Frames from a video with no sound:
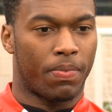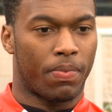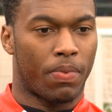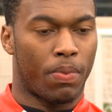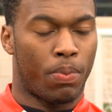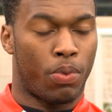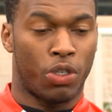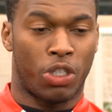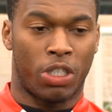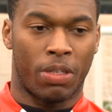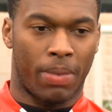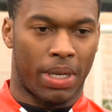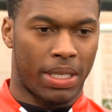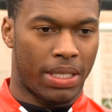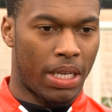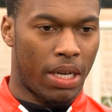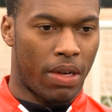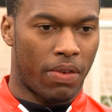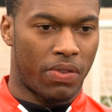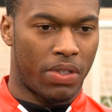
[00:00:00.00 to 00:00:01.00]
pushing
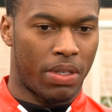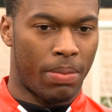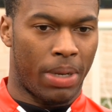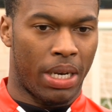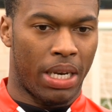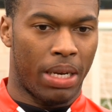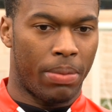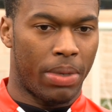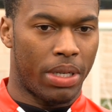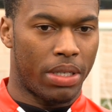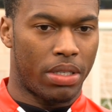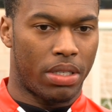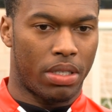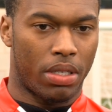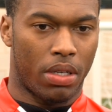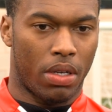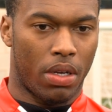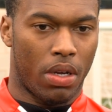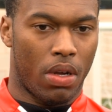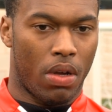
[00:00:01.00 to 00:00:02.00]
myself to my limits,
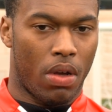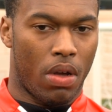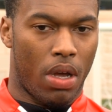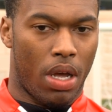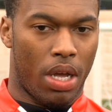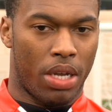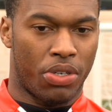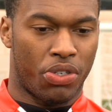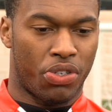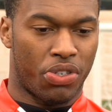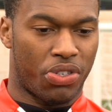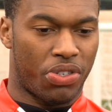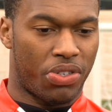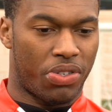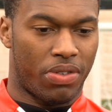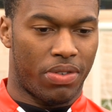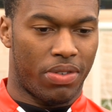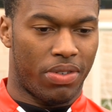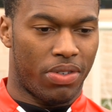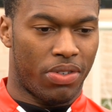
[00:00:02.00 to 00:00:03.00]
and
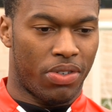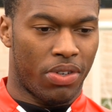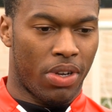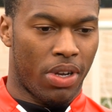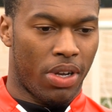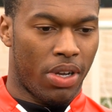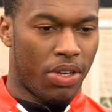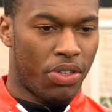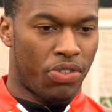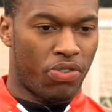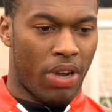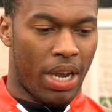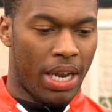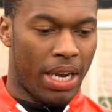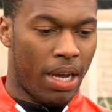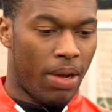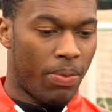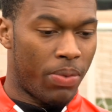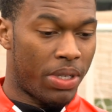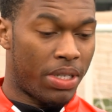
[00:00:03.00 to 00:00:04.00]
just try and
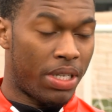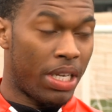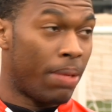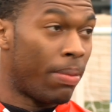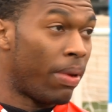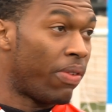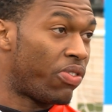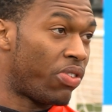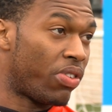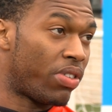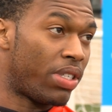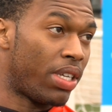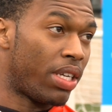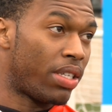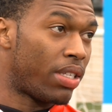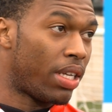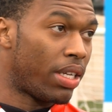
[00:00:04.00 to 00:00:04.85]
help the team have success.